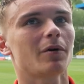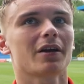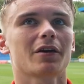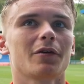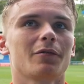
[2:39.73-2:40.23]

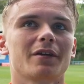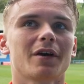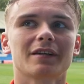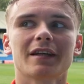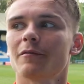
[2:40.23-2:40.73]
But, you know, we
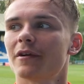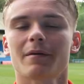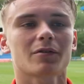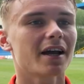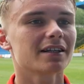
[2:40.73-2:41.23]
dug deep, we
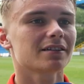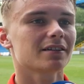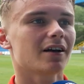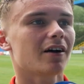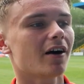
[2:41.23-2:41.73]
kept our heads
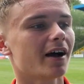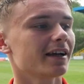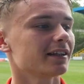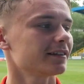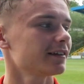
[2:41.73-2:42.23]
high,
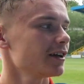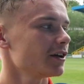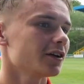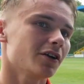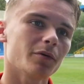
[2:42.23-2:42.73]
and,
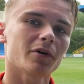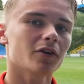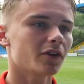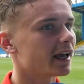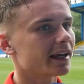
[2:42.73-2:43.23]
you know, we
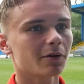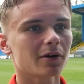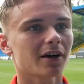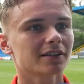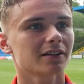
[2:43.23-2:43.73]
got the late
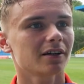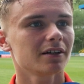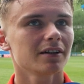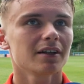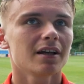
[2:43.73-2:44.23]
equaliser
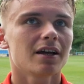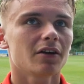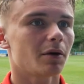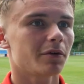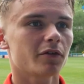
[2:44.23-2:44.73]

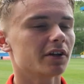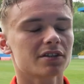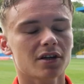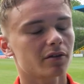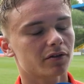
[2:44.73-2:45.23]
that we fully
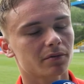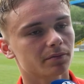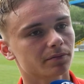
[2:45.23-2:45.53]
deserved.